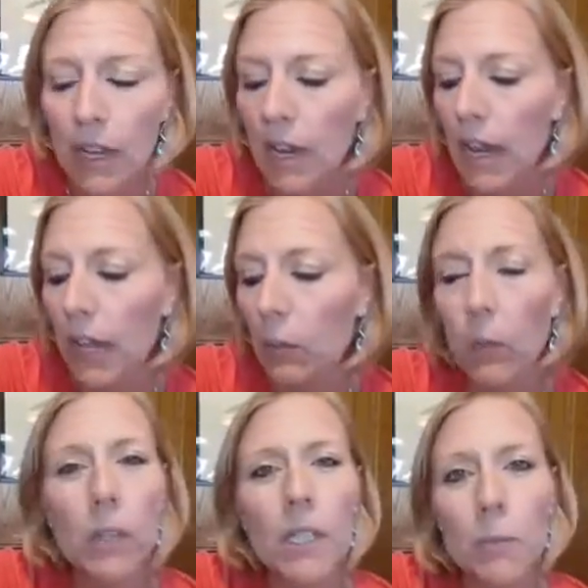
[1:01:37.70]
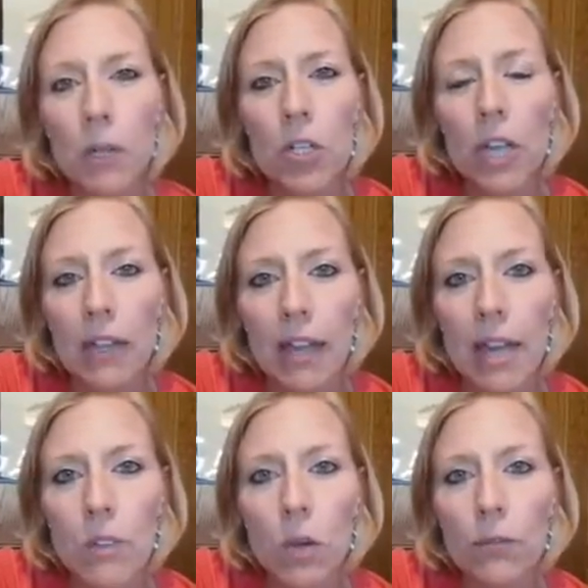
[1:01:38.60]
And we really appreciate that.
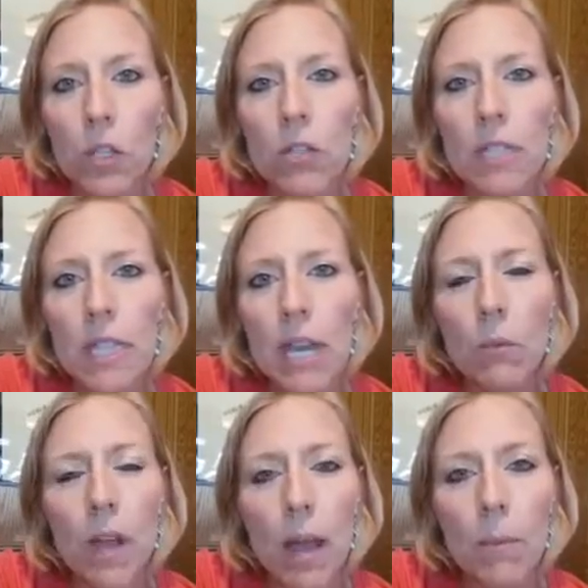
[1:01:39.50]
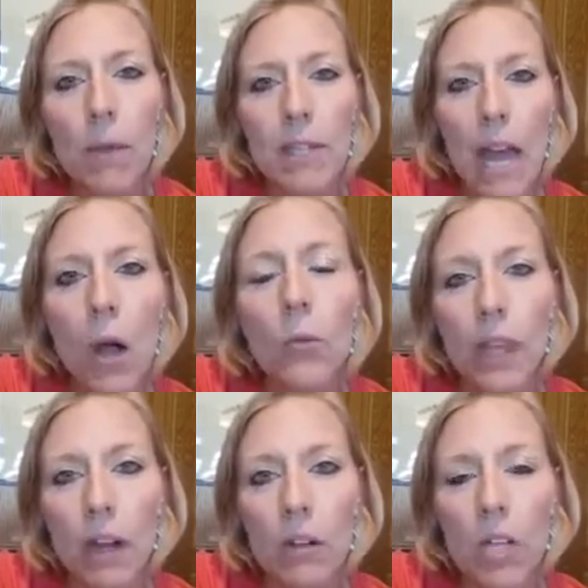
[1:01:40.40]
So if your state rep is out
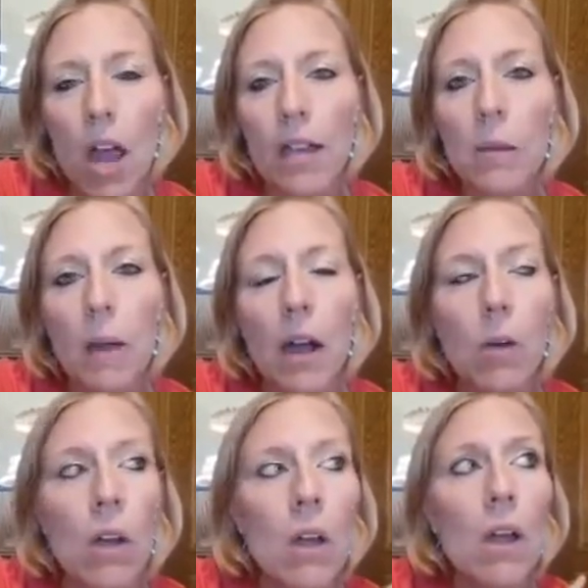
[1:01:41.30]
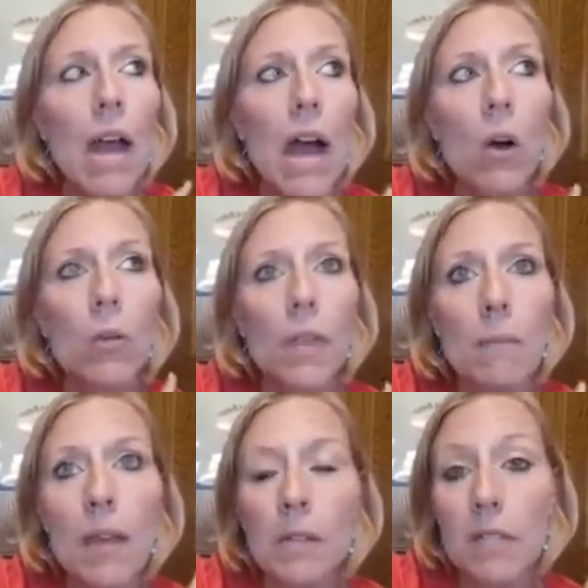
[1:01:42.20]
there talking about how they
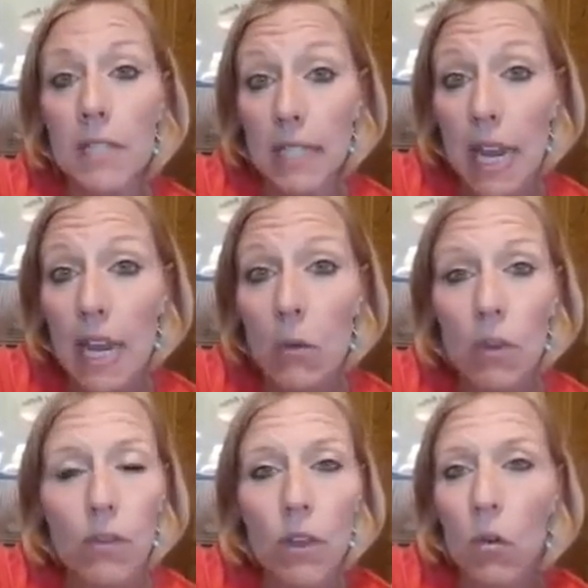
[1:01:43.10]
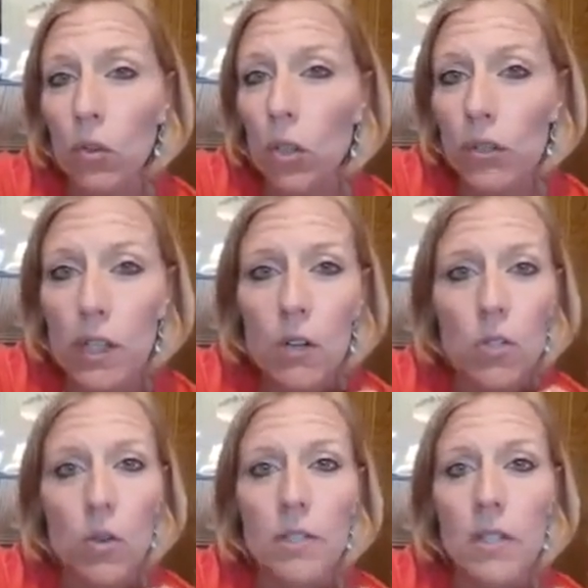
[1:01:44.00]
made a mistake, whether they overlooked it or
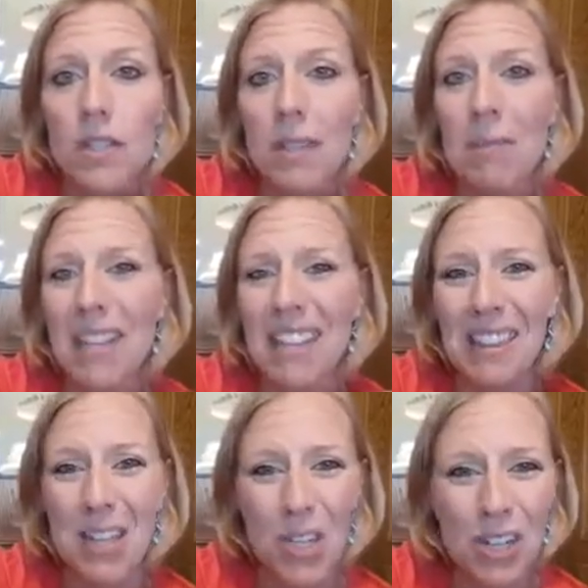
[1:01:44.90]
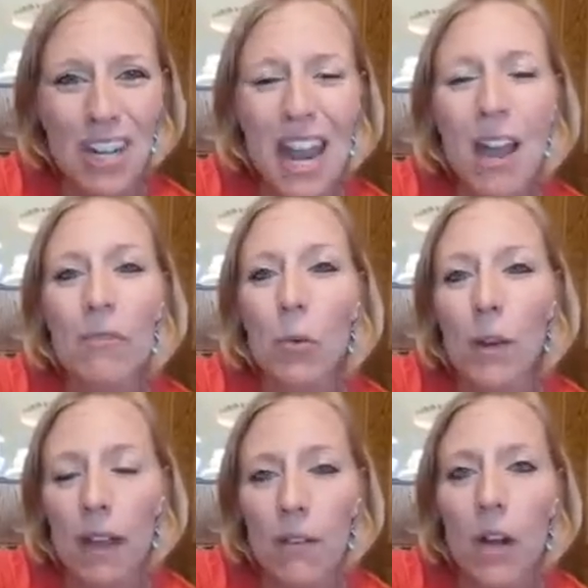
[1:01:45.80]
trusted somebody that they shouldn't have or
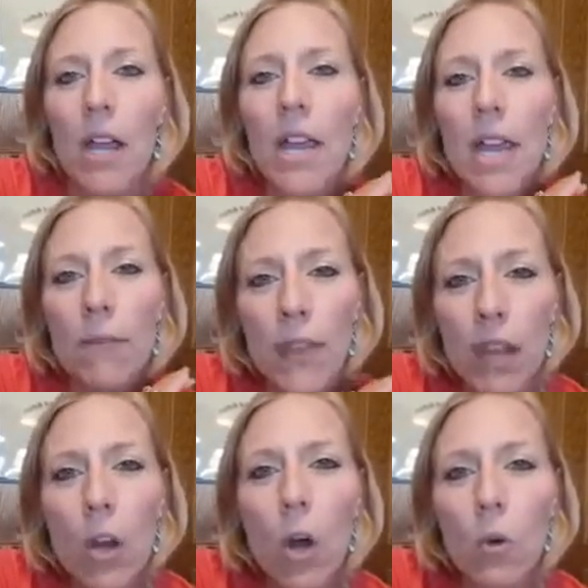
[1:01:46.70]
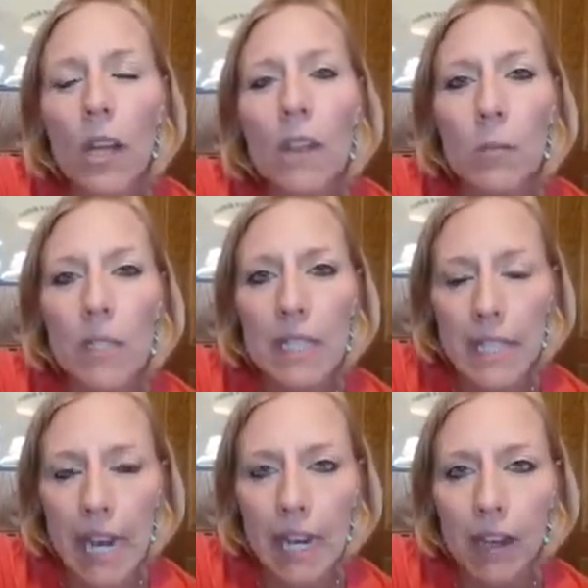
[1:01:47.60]
whatever, if they are owning their
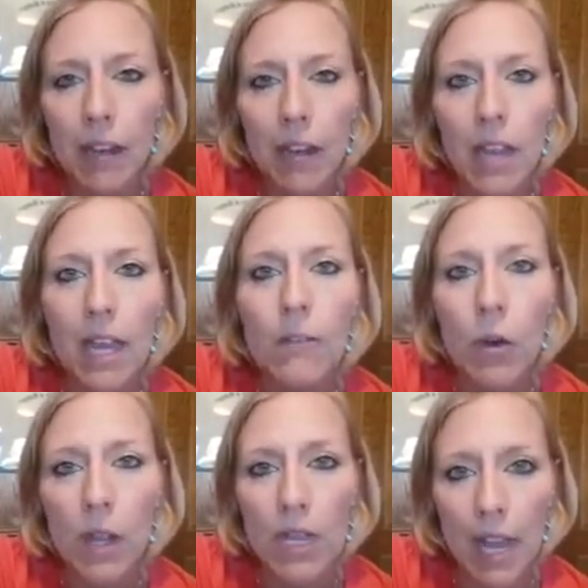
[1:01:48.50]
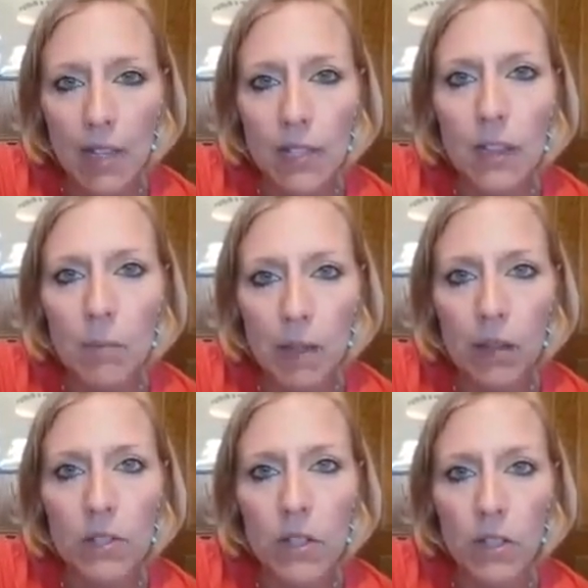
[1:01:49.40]
mistake in voting yes on the bill
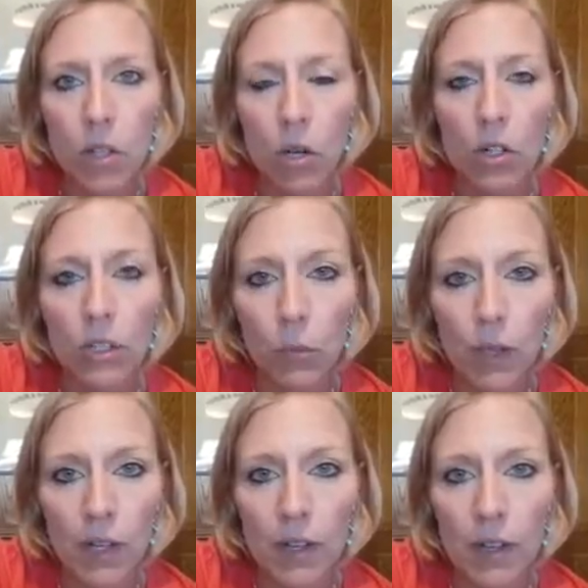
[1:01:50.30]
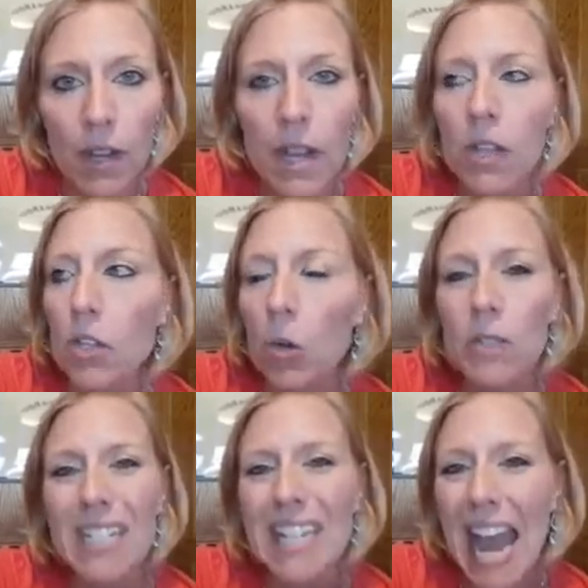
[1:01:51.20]
as it is currently written, don't
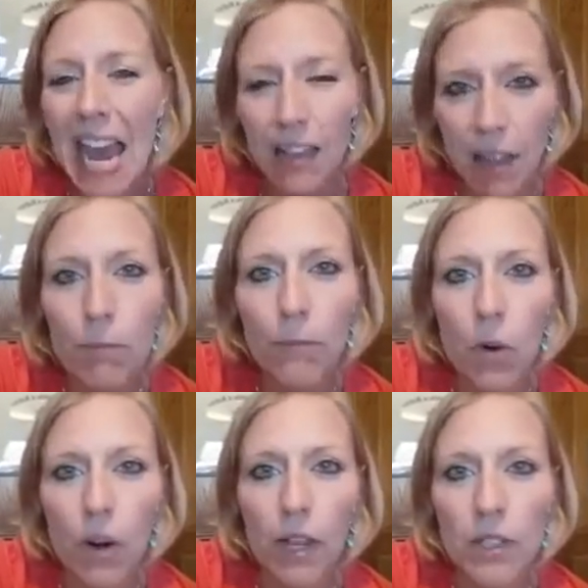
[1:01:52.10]
attack them for it.